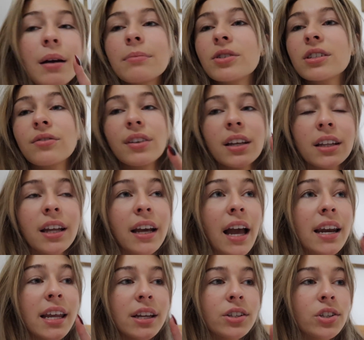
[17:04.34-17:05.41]
I'm just feeling like
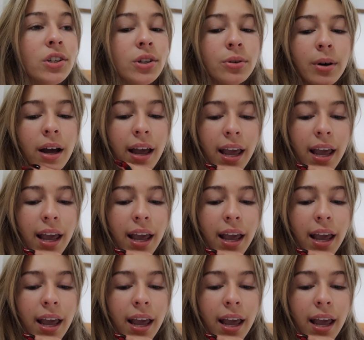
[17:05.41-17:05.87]
I need to,